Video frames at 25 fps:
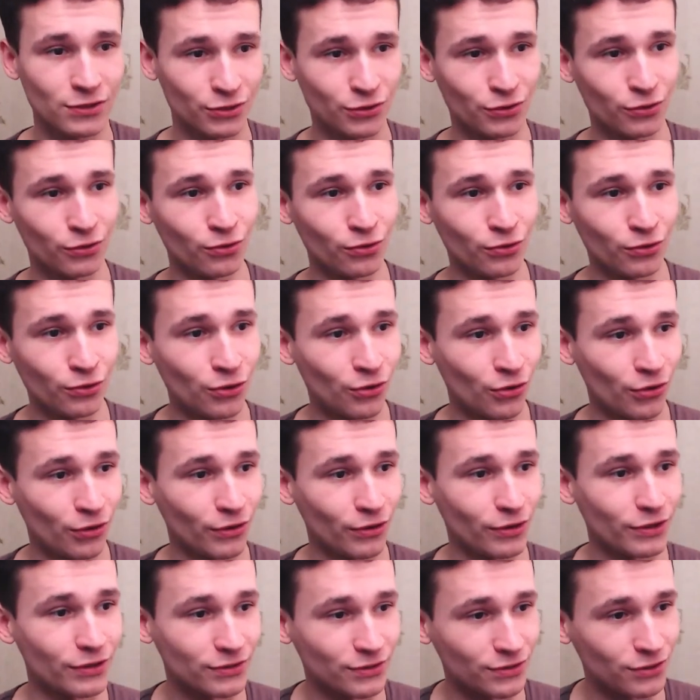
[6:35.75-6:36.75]
cool
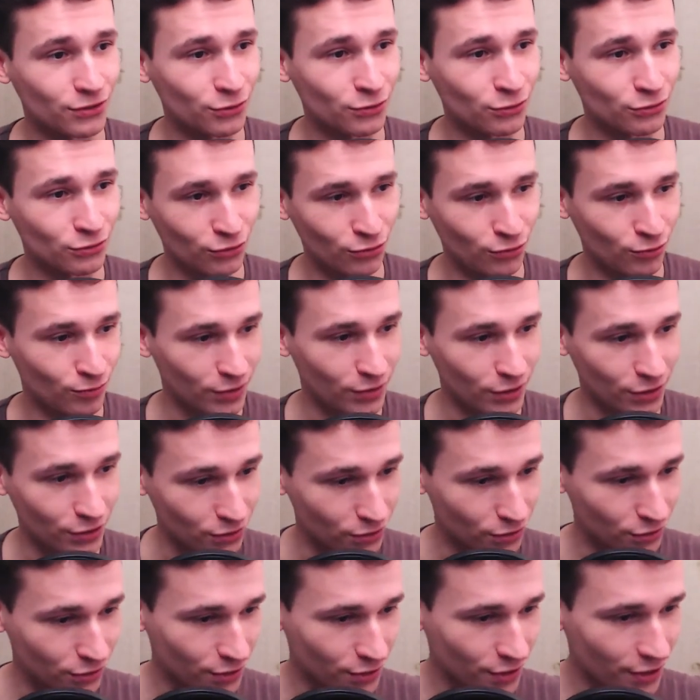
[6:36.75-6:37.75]
girl and it will be
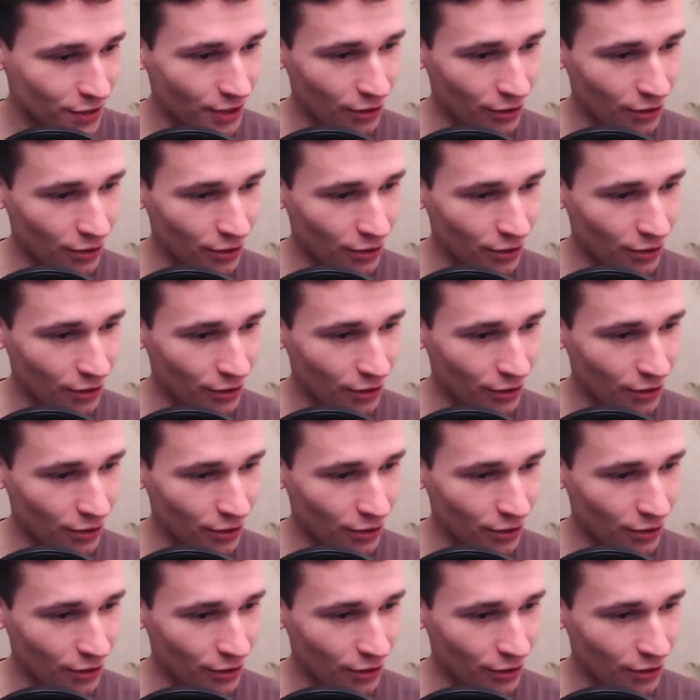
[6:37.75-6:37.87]
good.